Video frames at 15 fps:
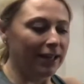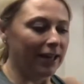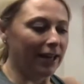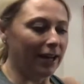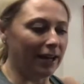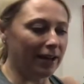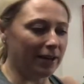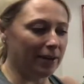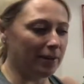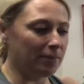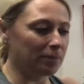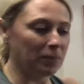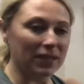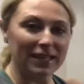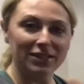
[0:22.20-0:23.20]

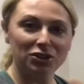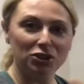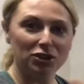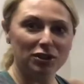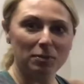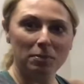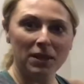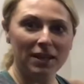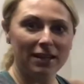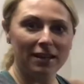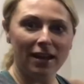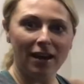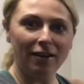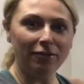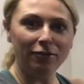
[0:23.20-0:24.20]
Um, it's just a
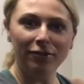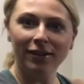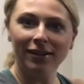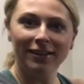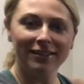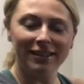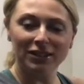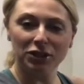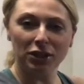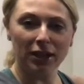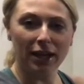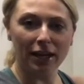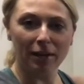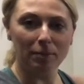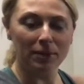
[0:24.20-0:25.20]
PDF that you
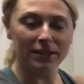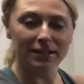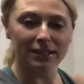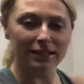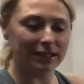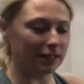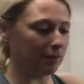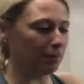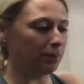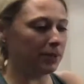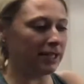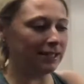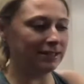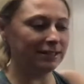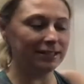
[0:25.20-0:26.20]
cut up into little
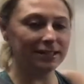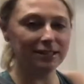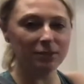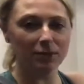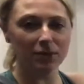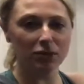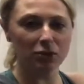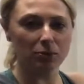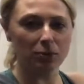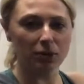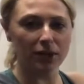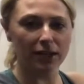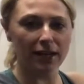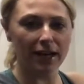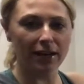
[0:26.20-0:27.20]
pieces once you print
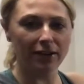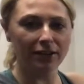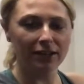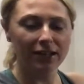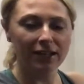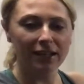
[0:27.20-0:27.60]
it out.